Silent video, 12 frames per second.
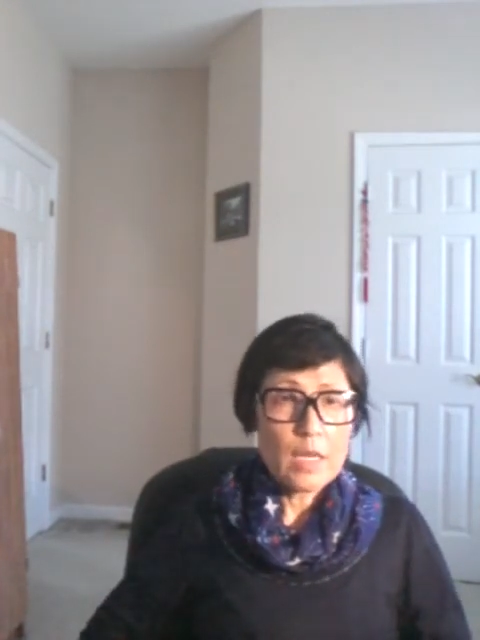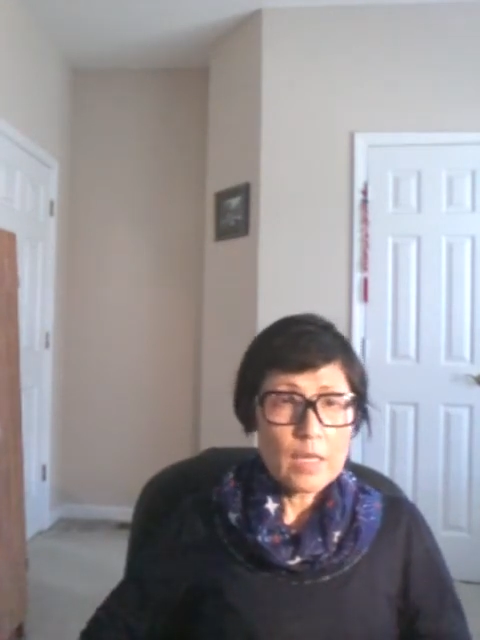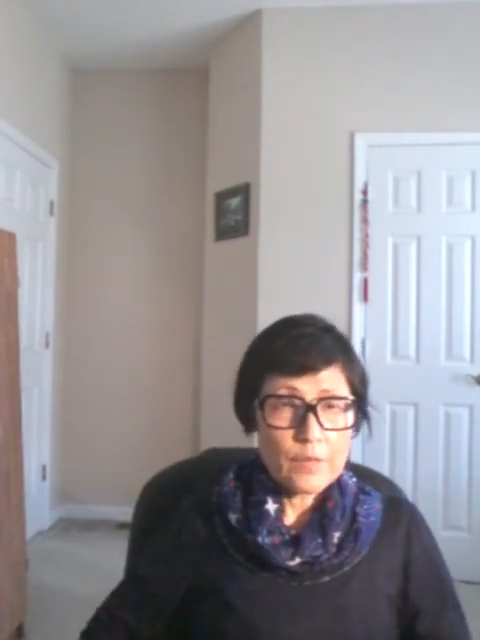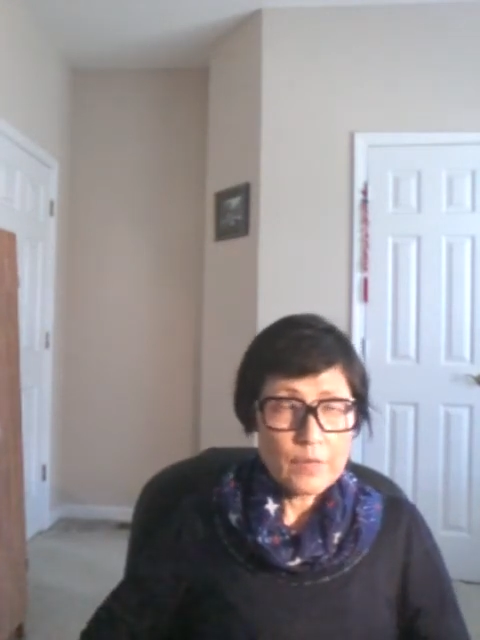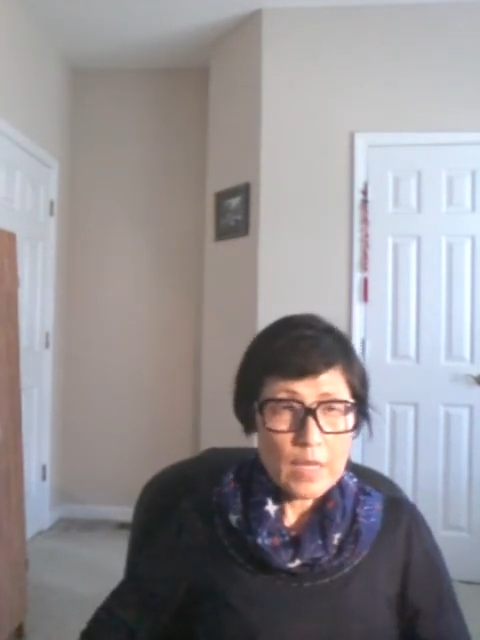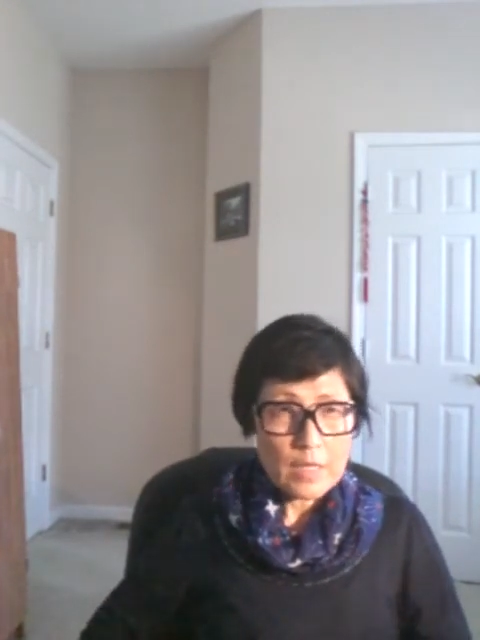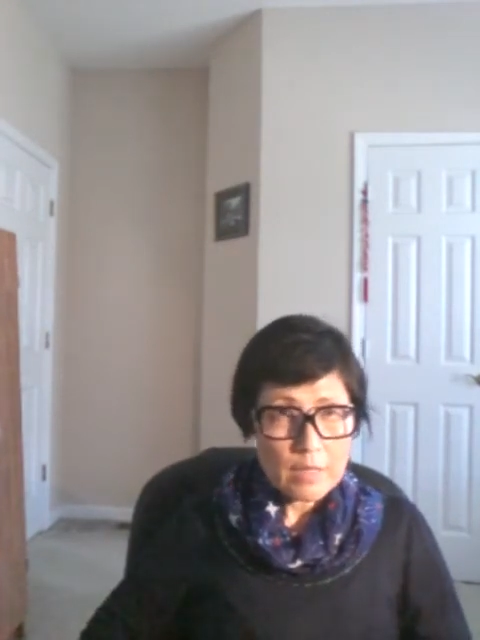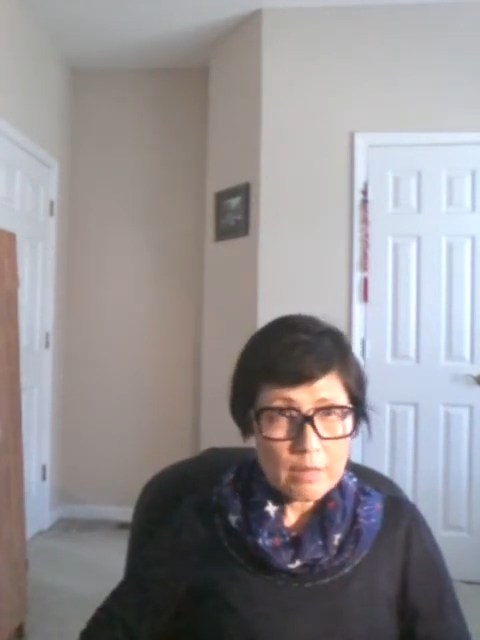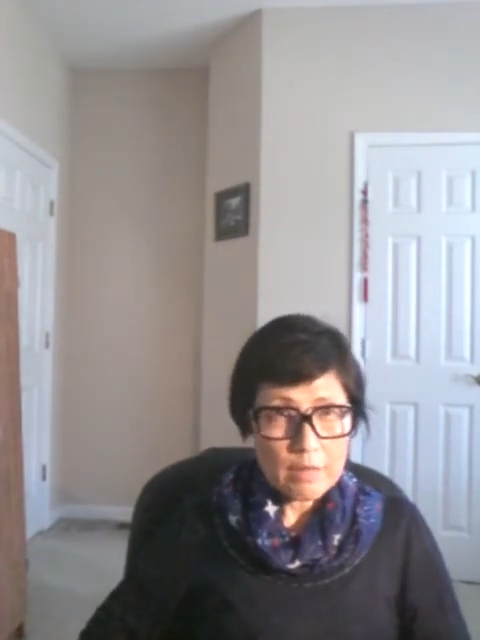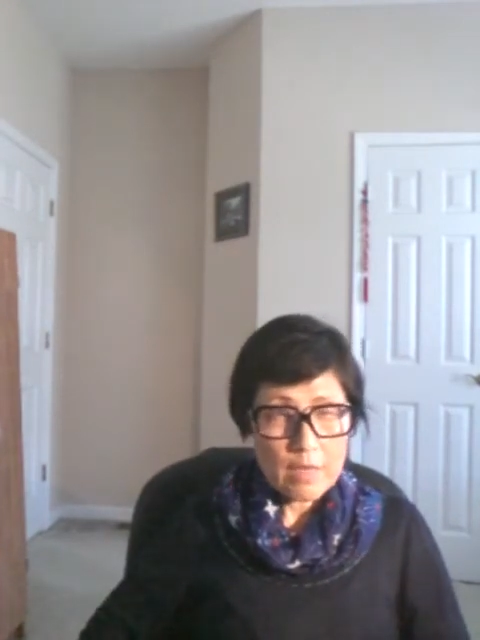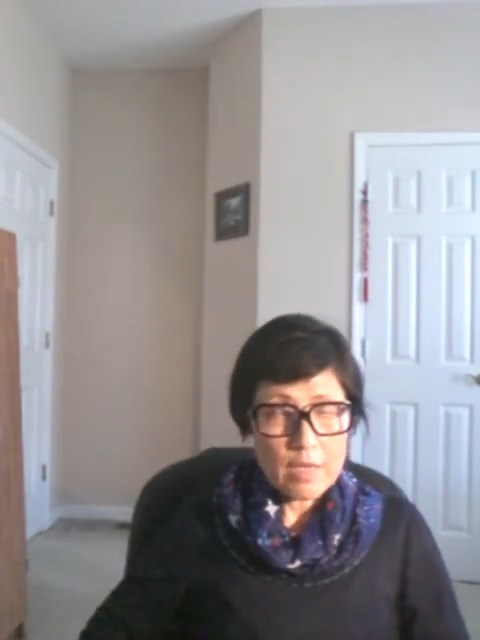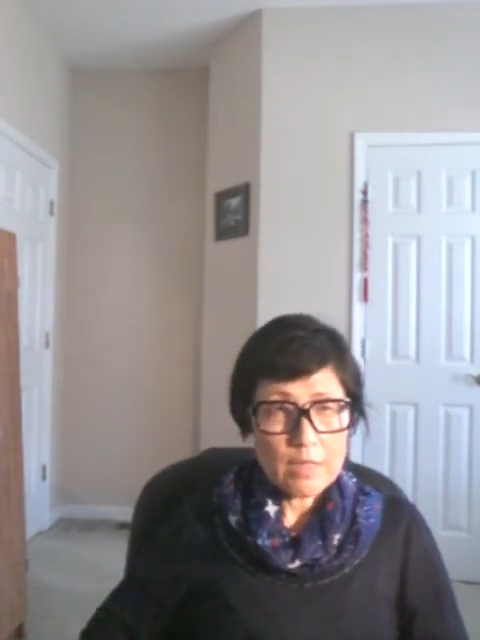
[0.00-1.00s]
If that's the
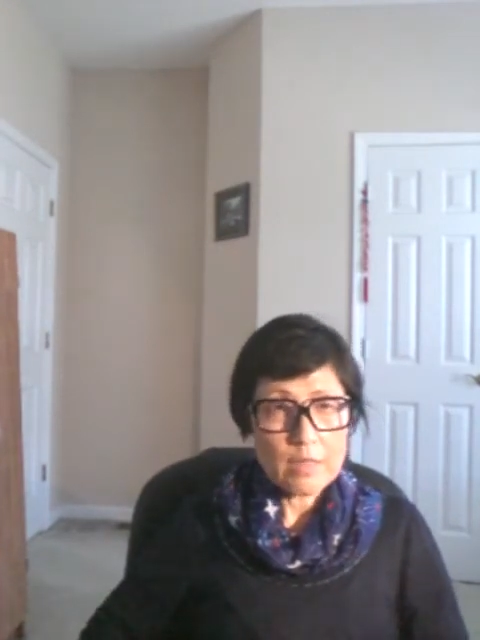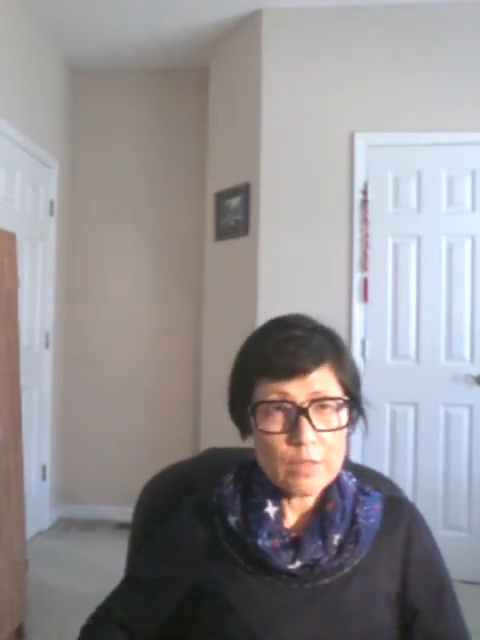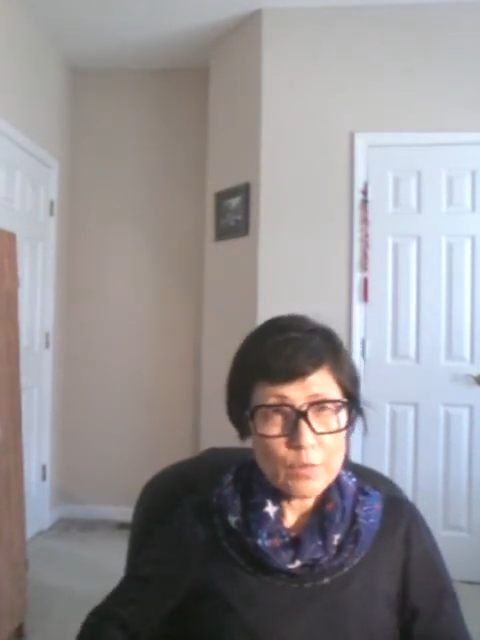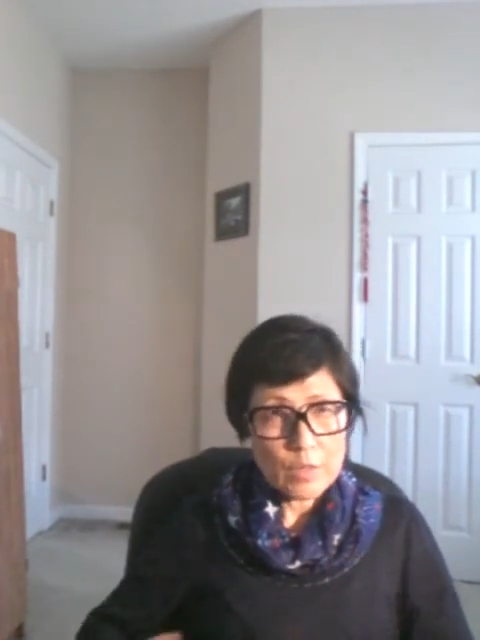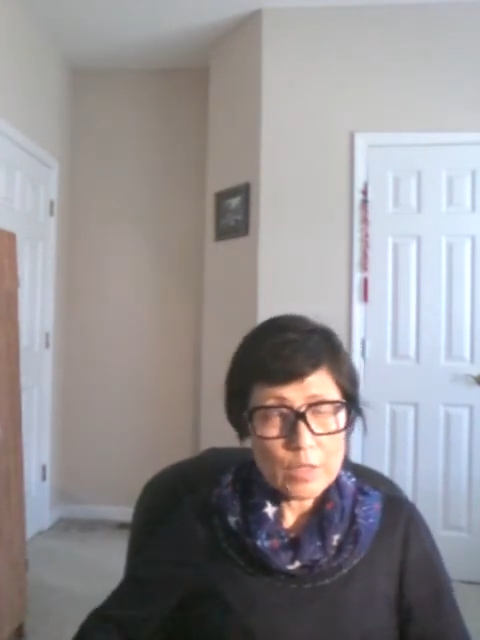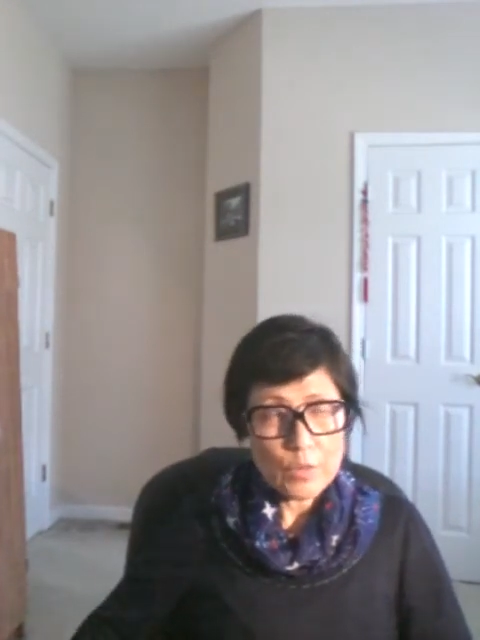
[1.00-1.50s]
case, you need